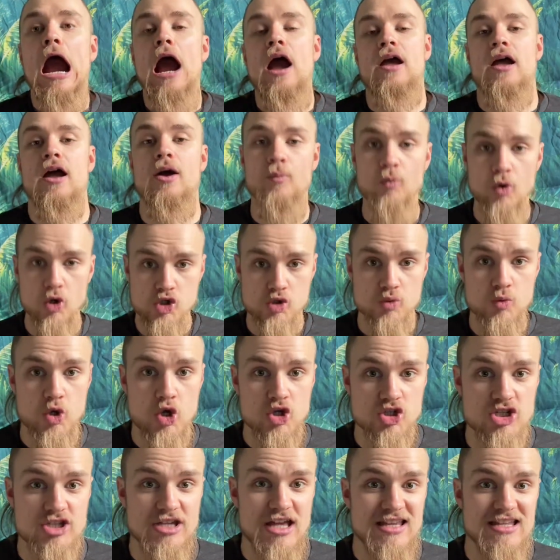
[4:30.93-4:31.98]
And what's
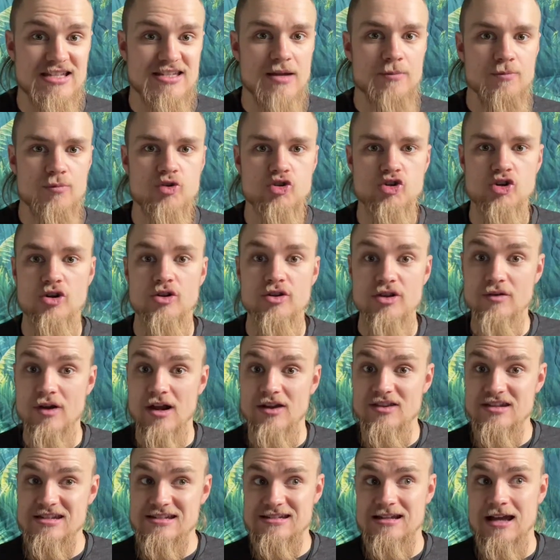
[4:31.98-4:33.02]
worse is that the temperature around
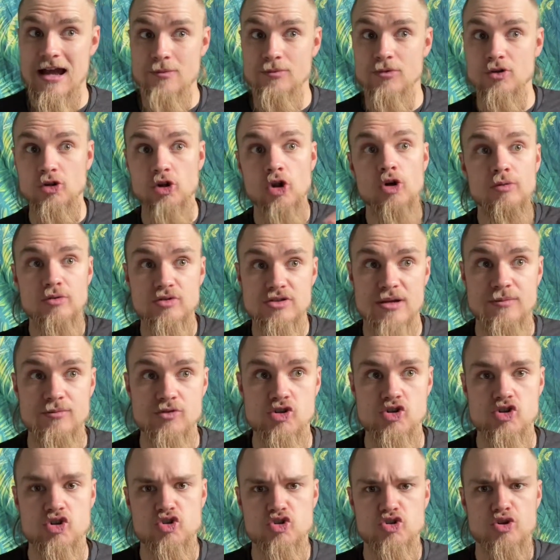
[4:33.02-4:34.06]
this time, the global temperature,
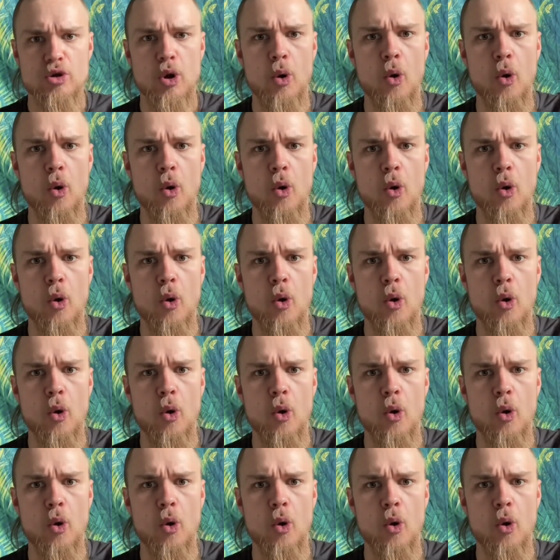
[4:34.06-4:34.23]
just goes.